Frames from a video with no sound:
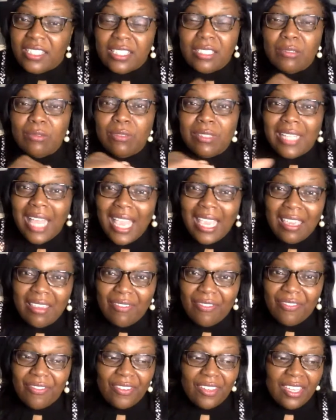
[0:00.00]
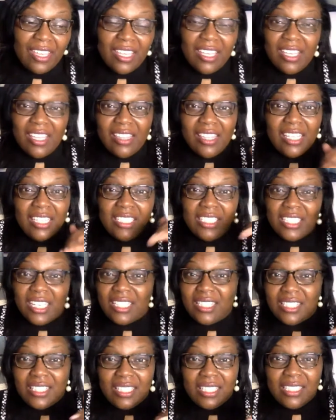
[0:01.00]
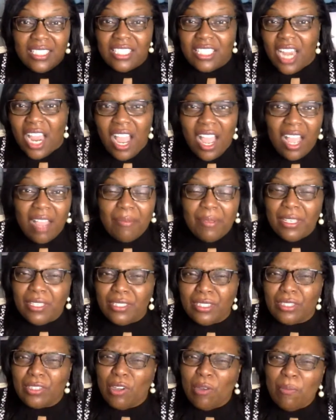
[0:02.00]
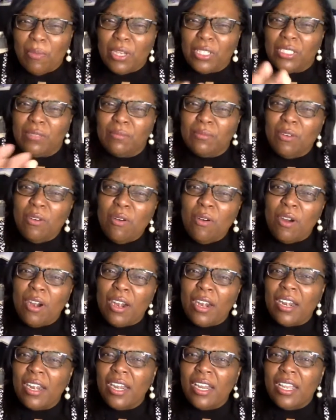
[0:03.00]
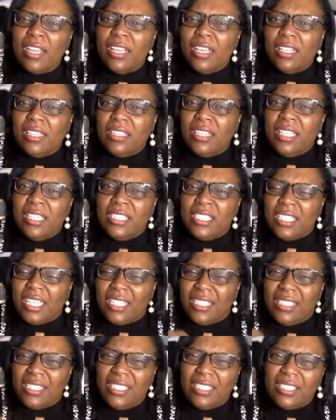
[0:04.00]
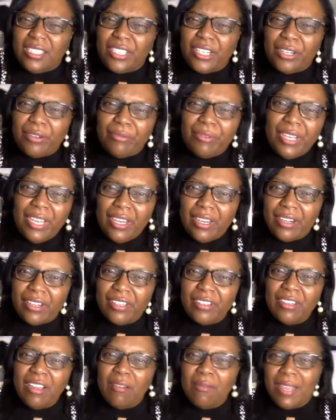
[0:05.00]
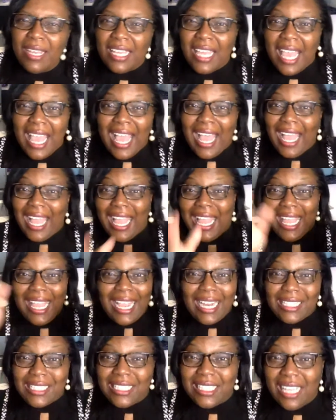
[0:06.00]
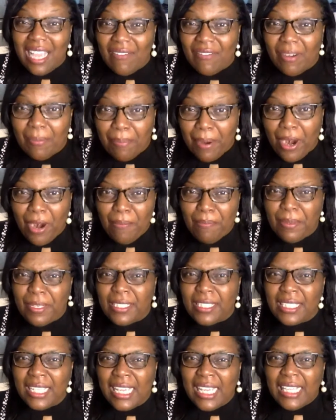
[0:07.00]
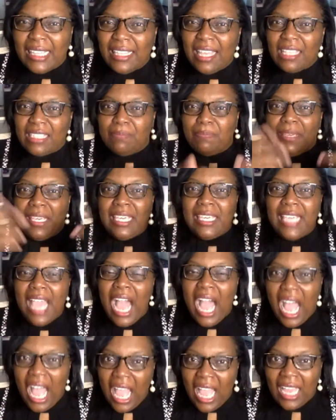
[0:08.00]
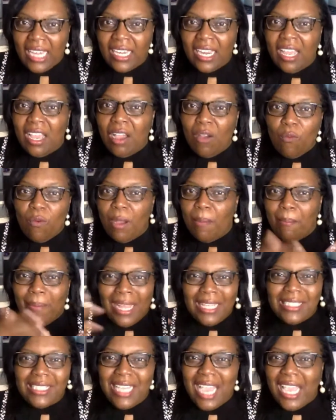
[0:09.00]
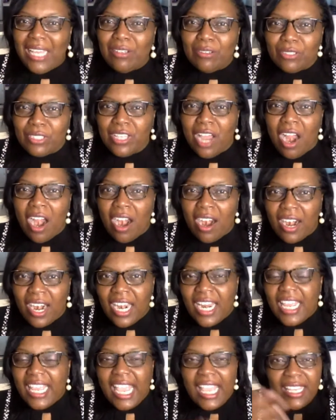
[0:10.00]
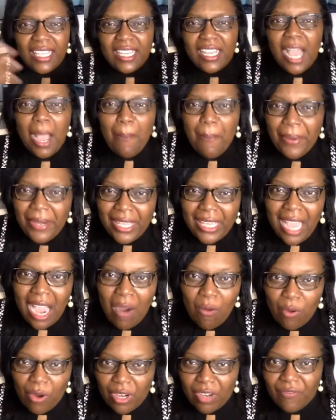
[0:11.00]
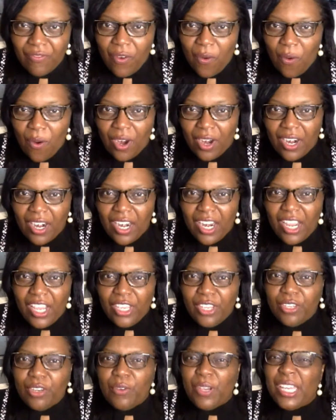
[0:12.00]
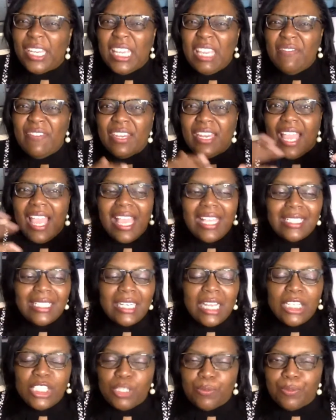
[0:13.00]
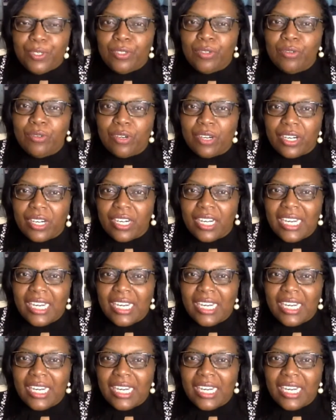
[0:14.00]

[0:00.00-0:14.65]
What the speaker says: to life than just this job. It's so much more than just this career. You know what? I actually have a purpose that's beyond what my titles are and the company I work for. And even as an entrepreneur,